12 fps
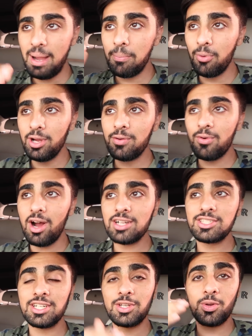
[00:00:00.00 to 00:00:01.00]
my boy
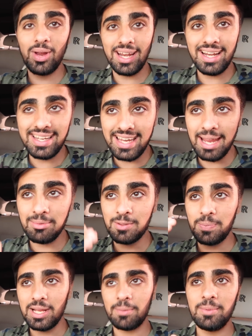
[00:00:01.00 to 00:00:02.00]
Rashed quickly came to
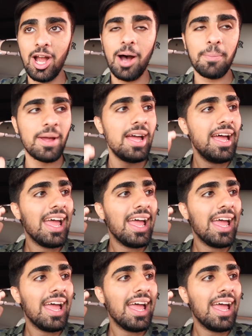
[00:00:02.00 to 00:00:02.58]
pick me up